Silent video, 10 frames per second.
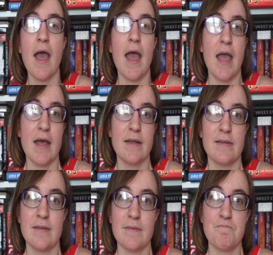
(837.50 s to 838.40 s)

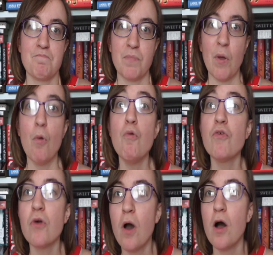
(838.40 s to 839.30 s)
And
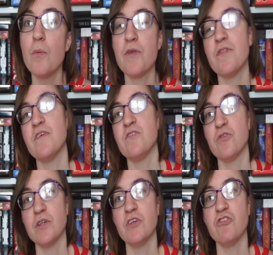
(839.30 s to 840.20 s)
overall, with this
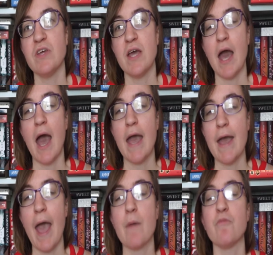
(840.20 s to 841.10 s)
trilogy,
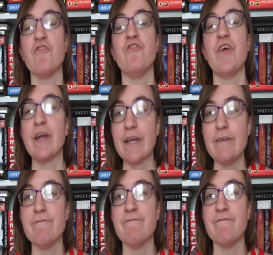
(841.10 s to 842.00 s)
I am
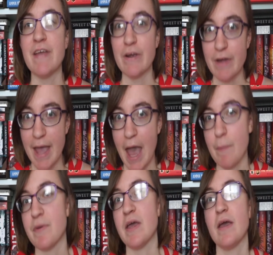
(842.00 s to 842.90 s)
very, very
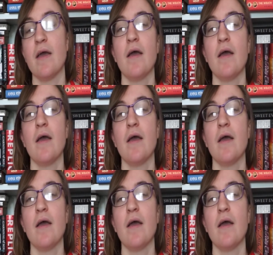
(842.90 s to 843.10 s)
happy.